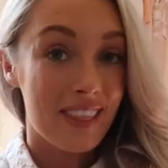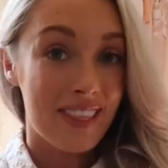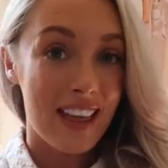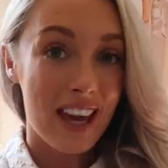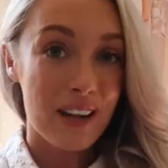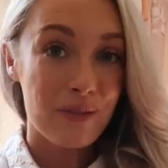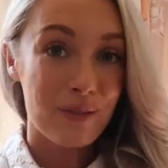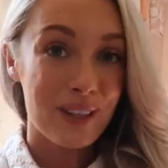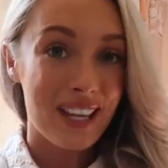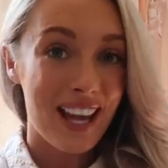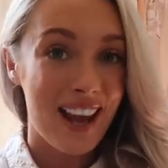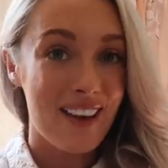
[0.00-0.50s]

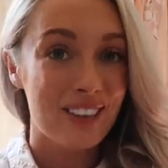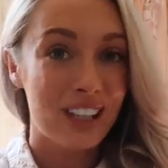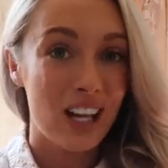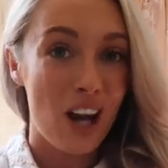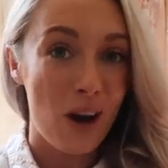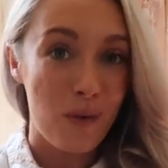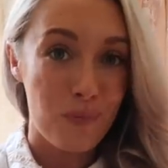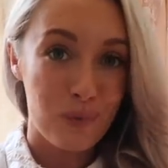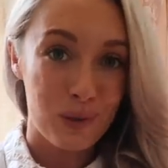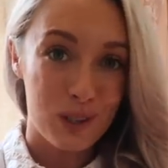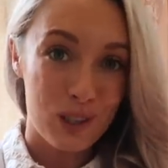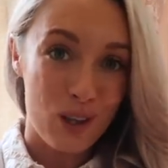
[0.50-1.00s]
Then we have a
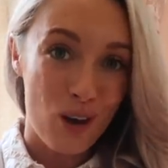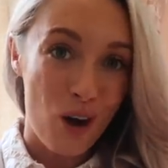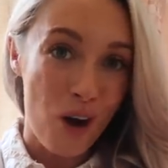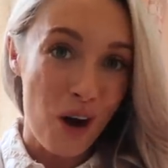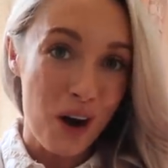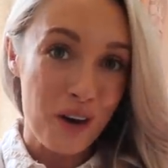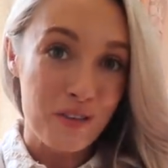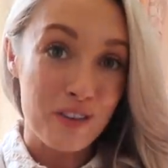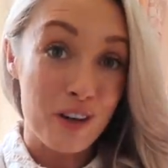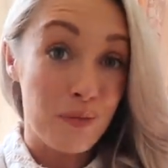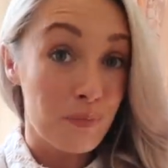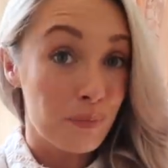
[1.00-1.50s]
couple
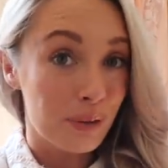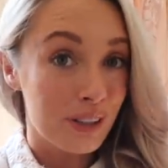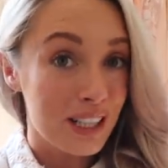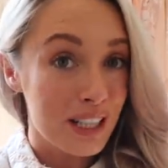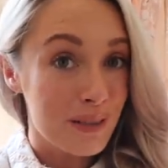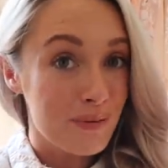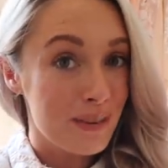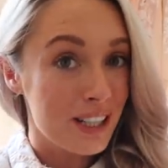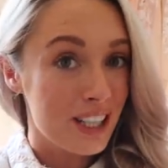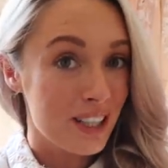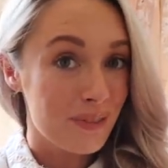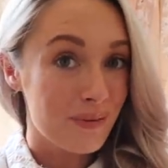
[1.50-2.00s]
of
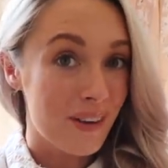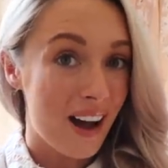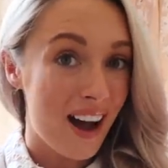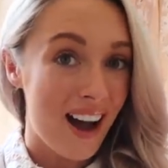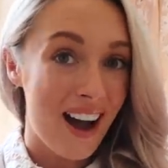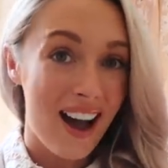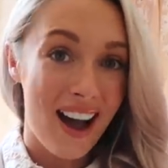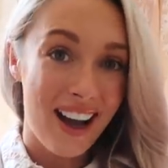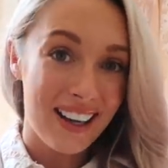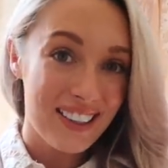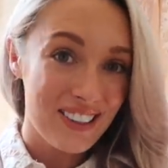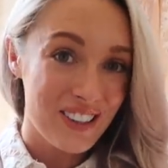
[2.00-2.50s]
premium
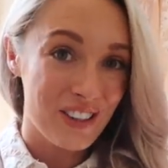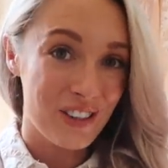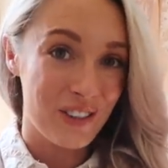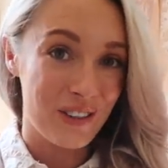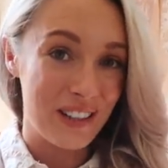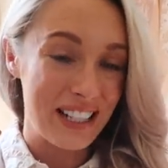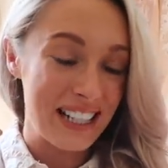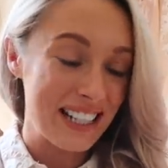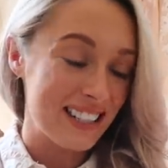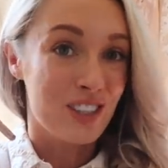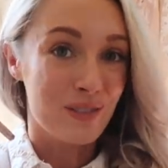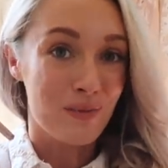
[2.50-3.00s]
high
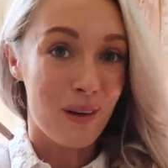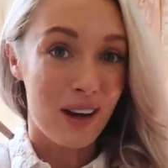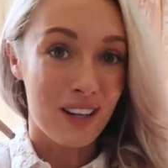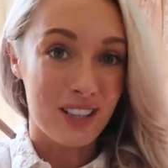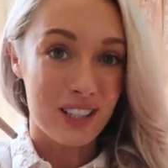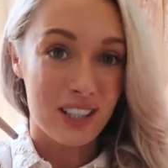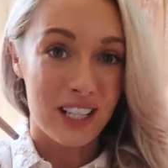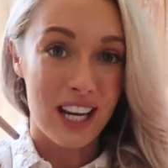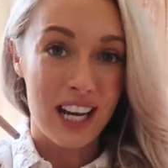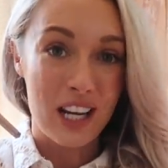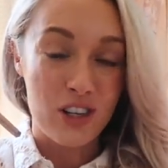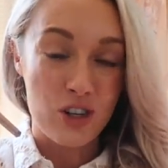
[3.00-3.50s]
street smart
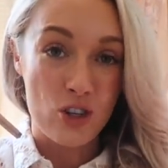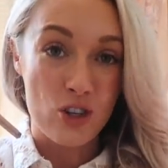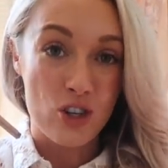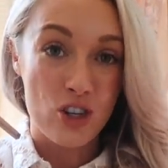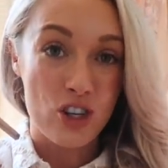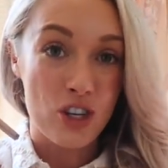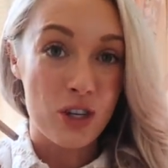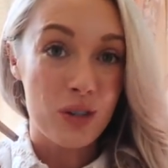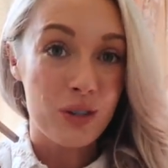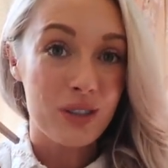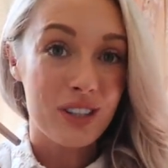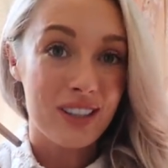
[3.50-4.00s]
occasion
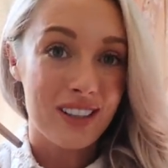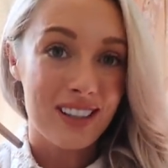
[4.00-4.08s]
shoes.